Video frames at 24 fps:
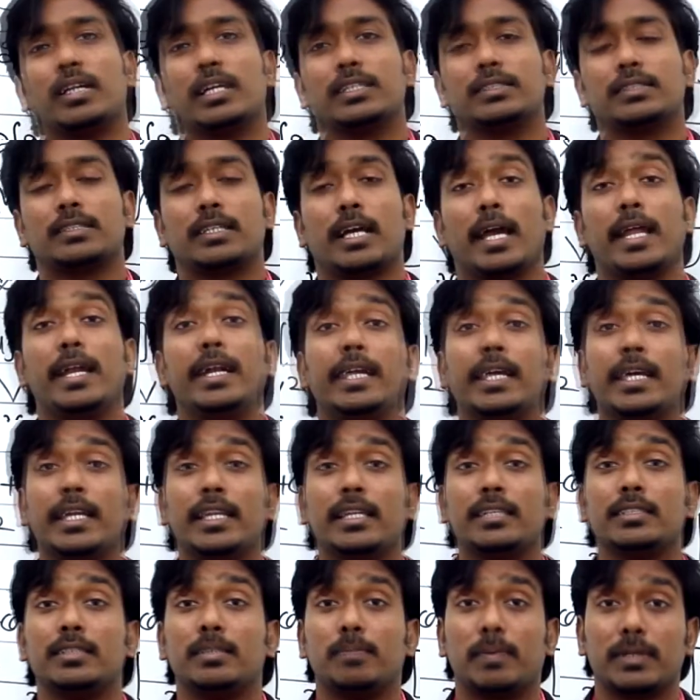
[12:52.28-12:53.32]
guys kinetic
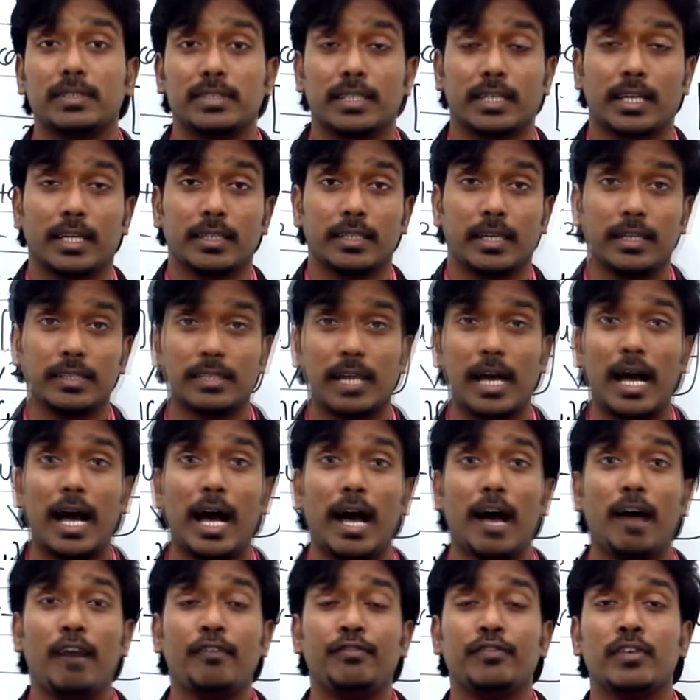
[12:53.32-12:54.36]
energy per second that is
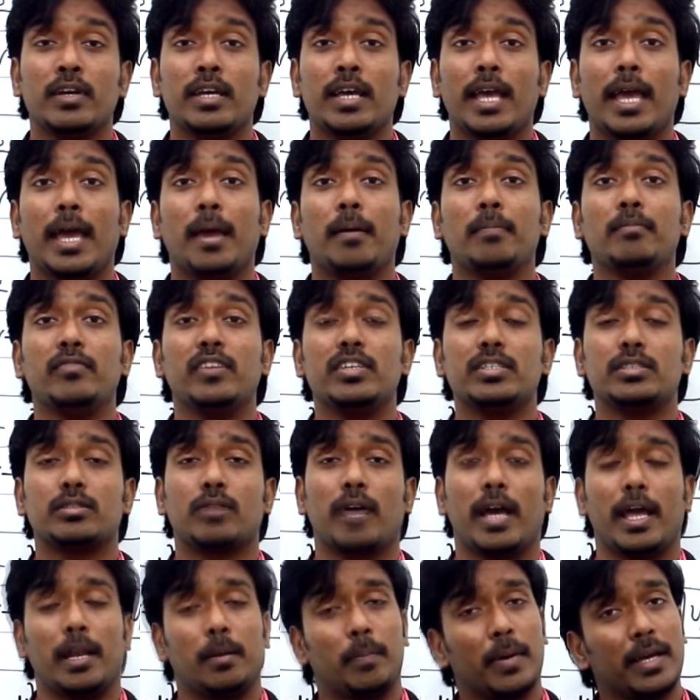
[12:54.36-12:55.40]
half m v
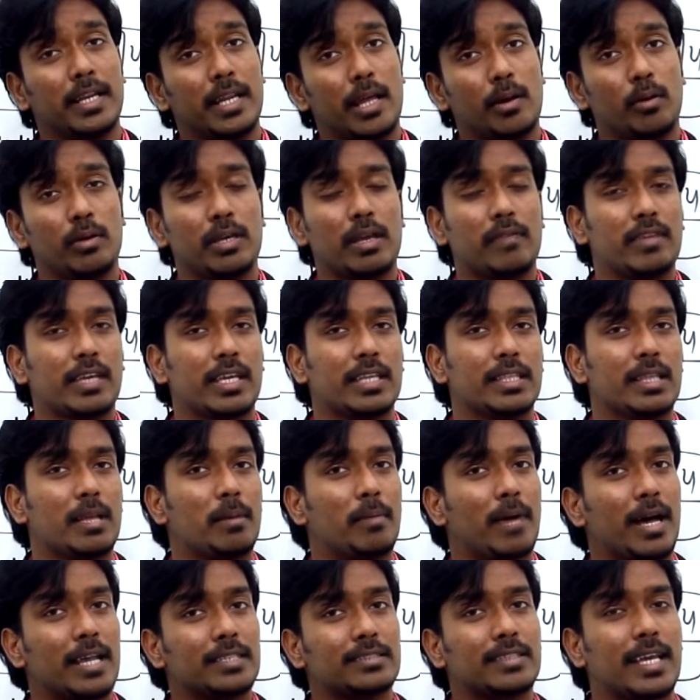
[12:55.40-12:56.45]
square paina rho a v kinda
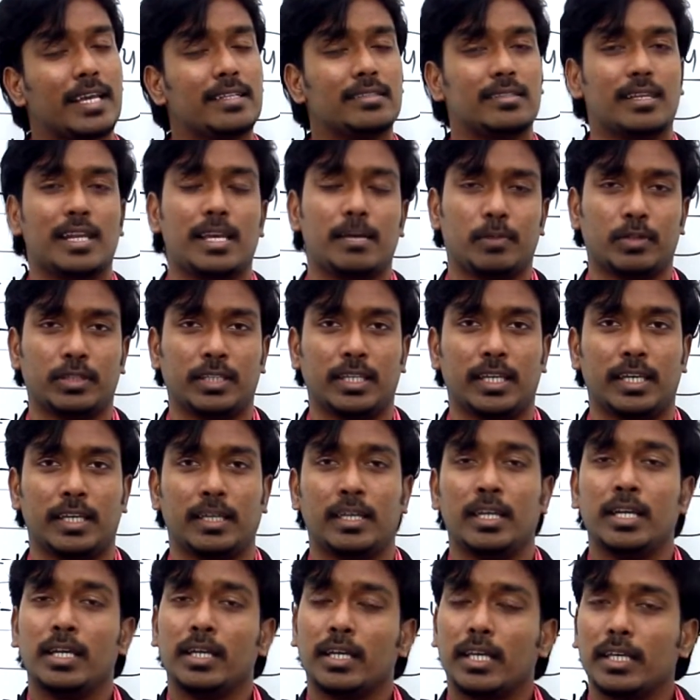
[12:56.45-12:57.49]
mass cancel aipothe
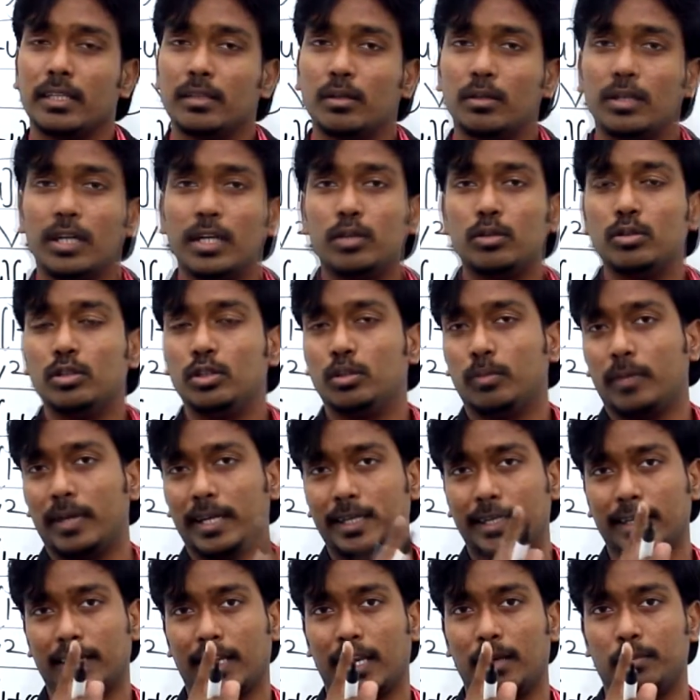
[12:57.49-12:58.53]
kinda unna 2
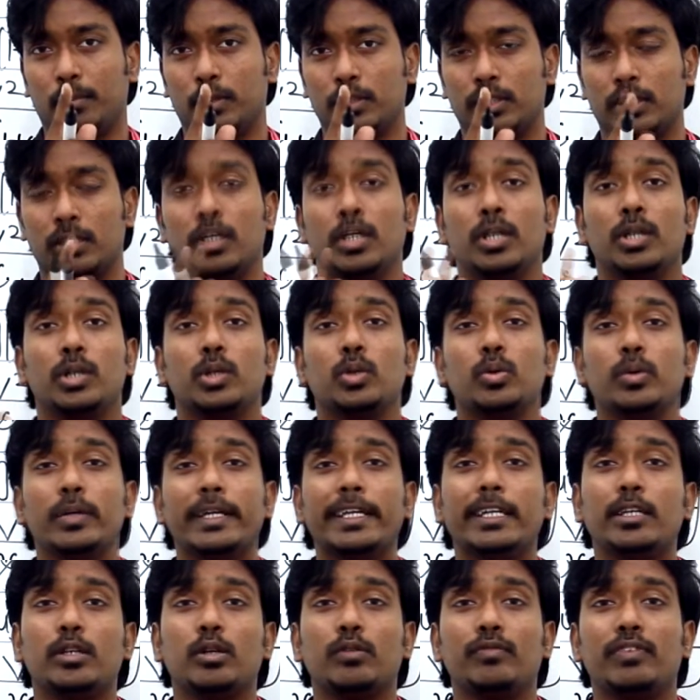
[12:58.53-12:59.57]
numerator ki velipothe 2
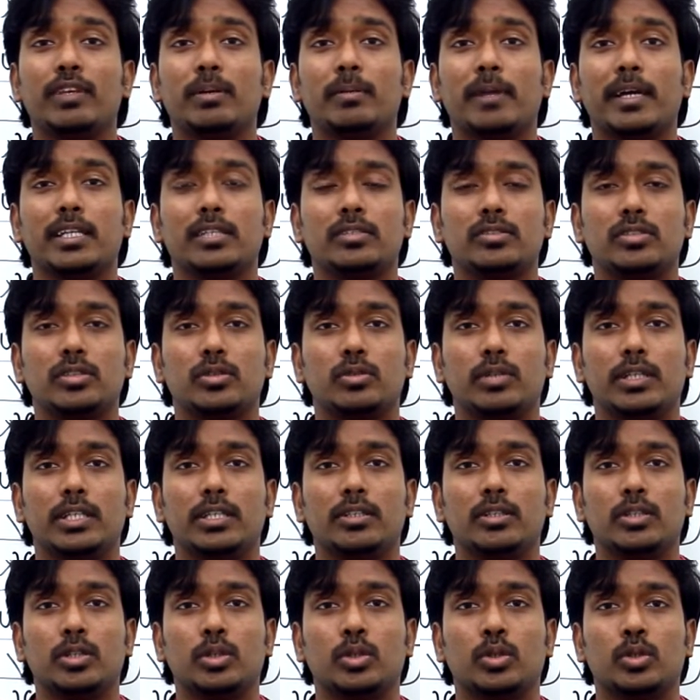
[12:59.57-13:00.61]
into v minus u
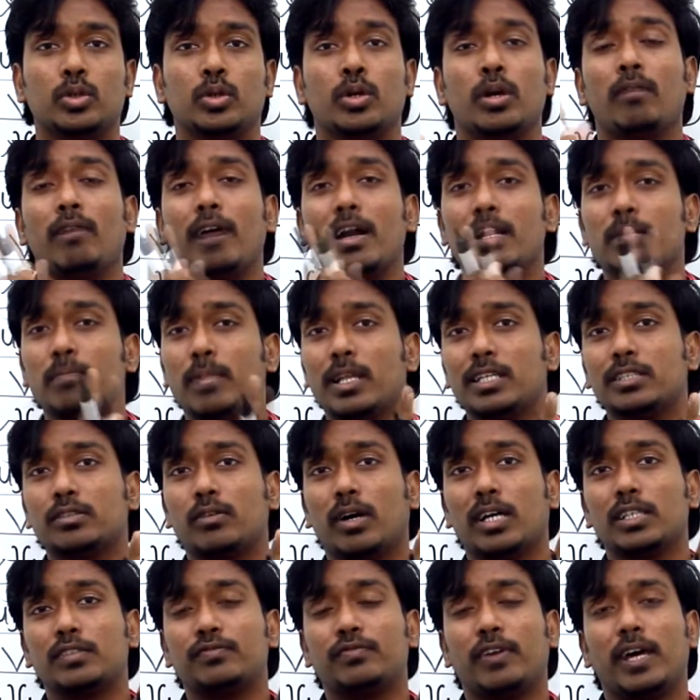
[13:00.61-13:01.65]
into 1 plus
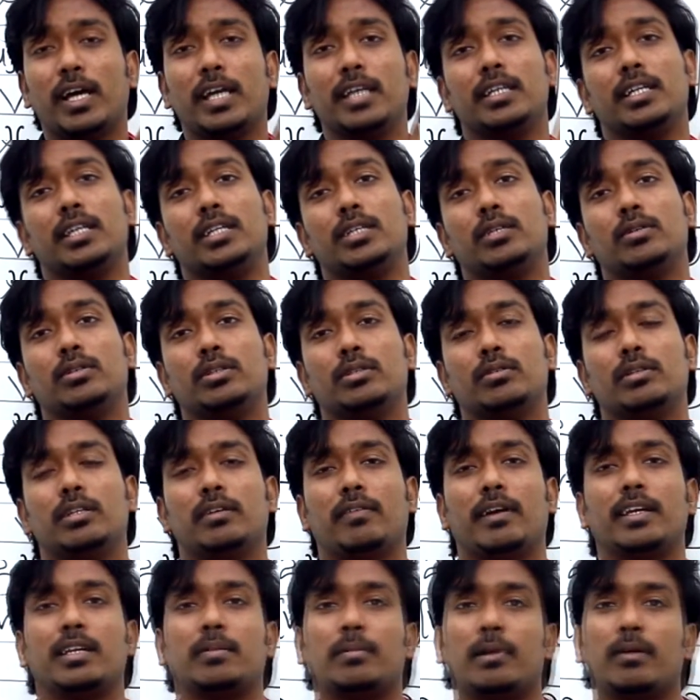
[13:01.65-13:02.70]
cos phi into u
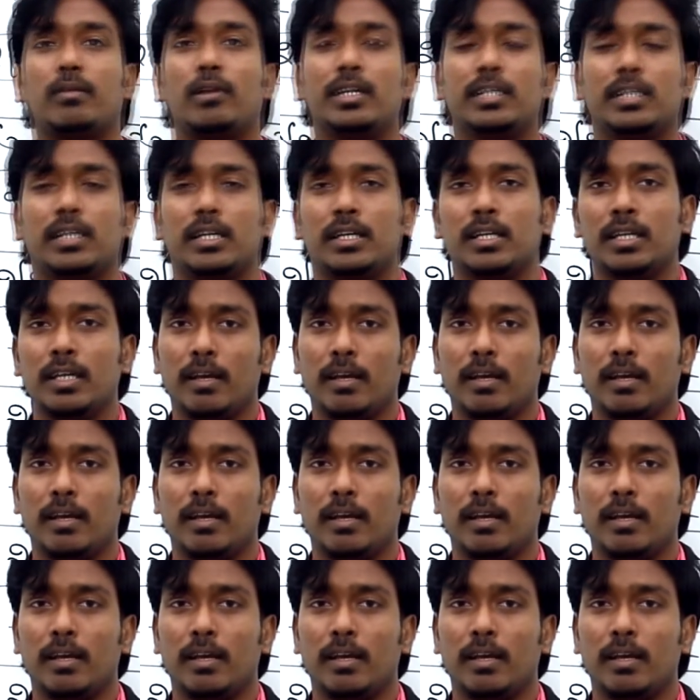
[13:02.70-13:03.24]
divided by what